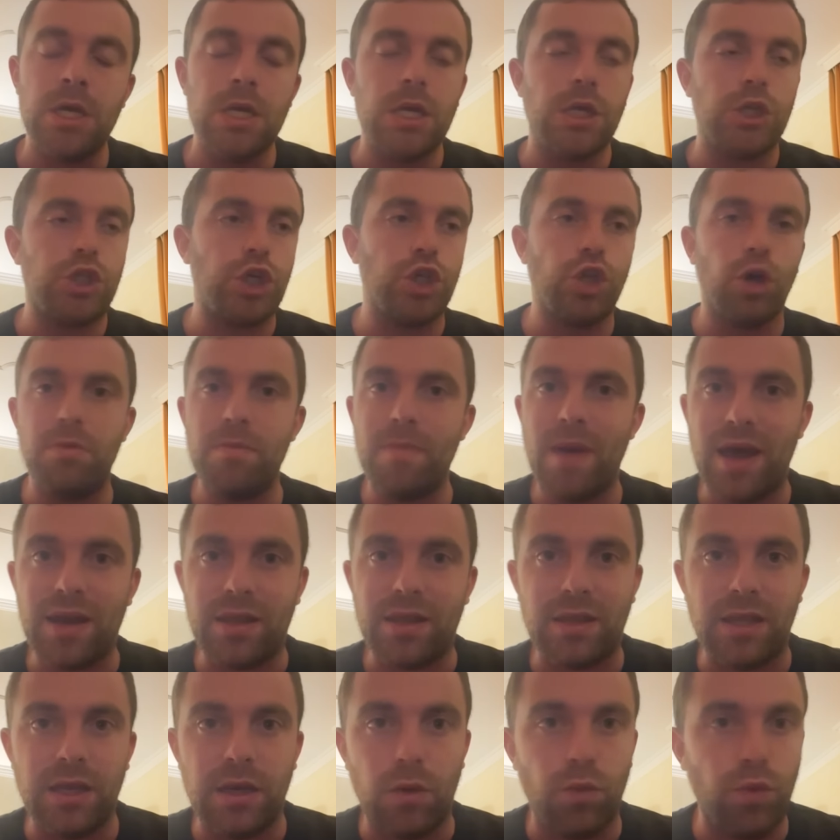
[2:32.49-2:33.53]
Chidobe
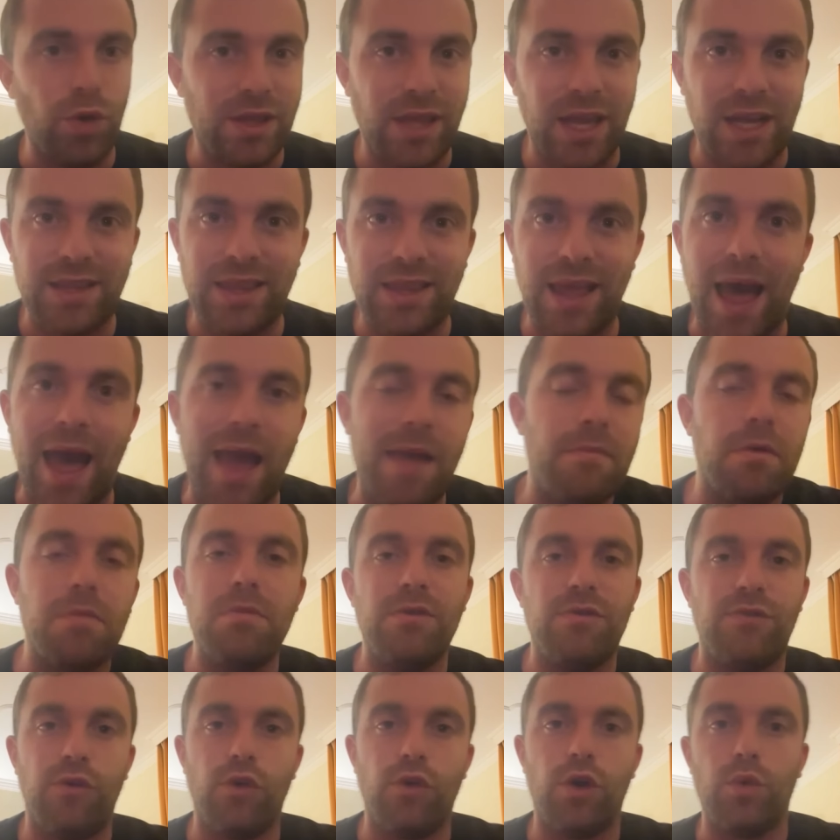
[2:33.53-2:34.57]
Martin will take time
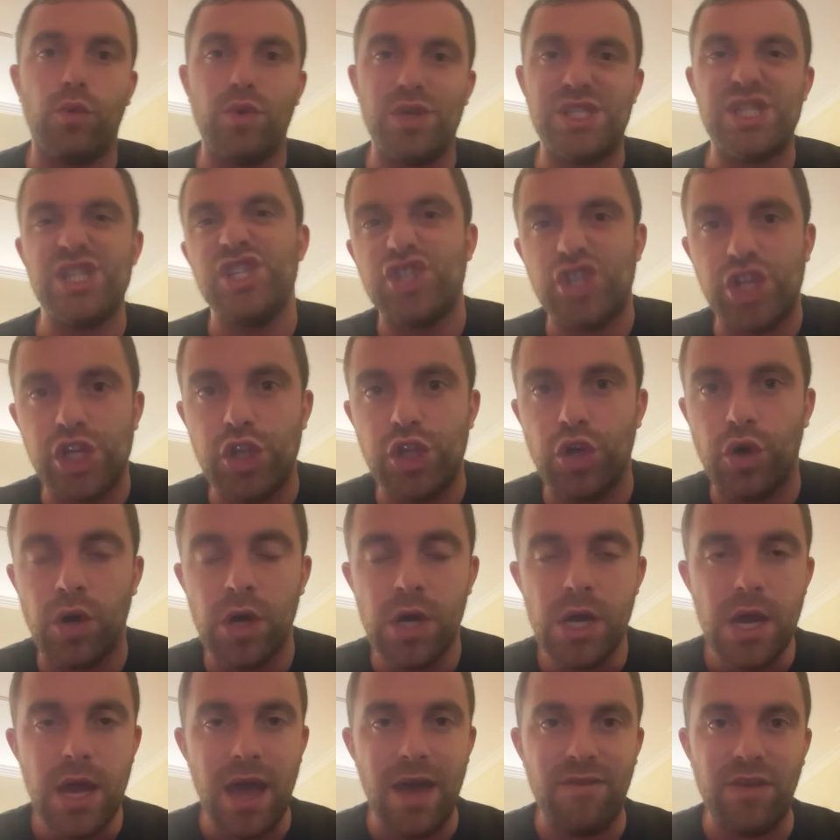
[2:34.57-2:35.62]
before we see Chido
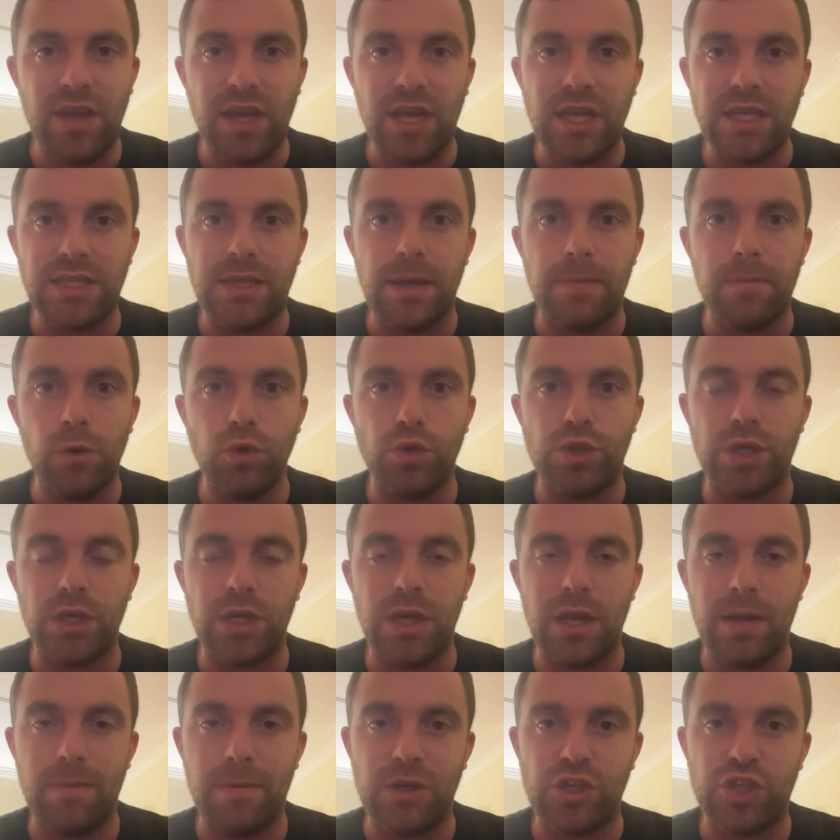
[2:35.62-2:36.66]
having his debut
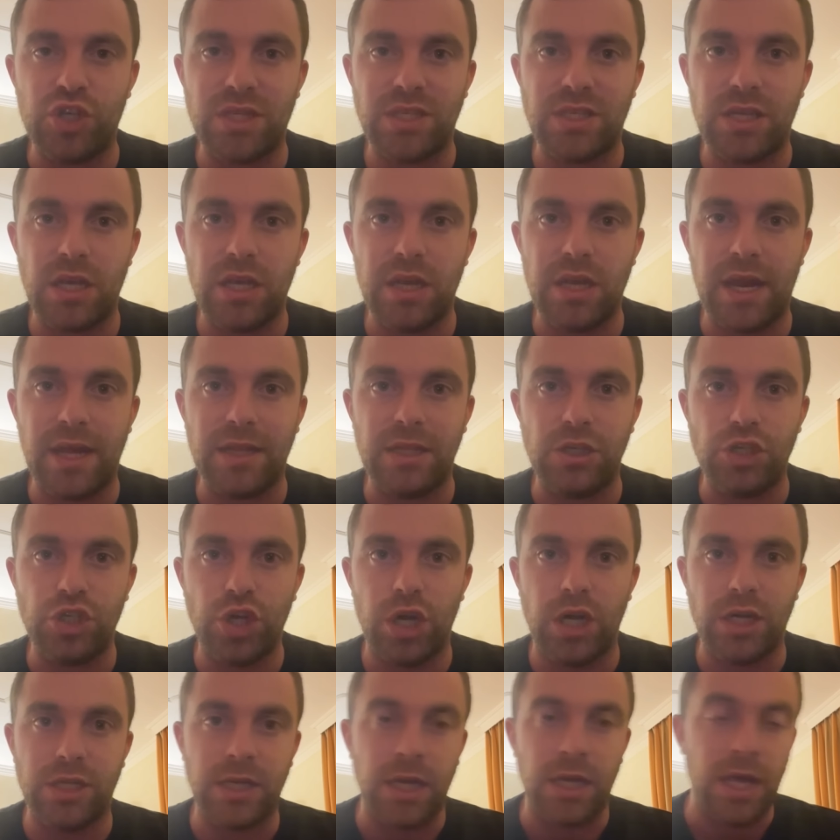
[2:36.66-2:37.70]
in a Manchester United
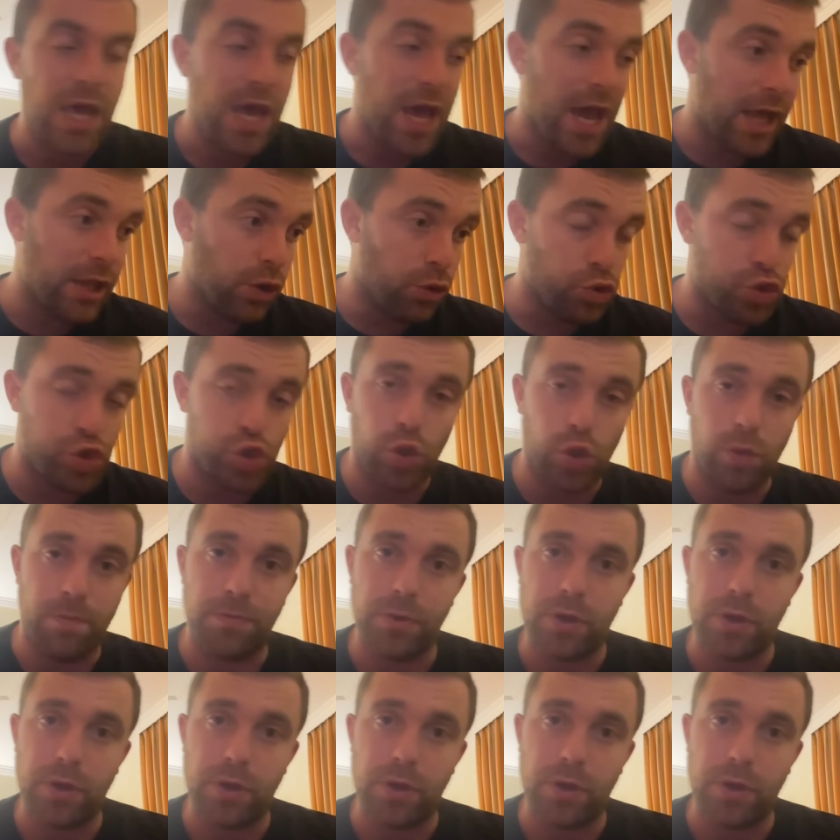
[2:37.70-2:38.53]
shirt, and also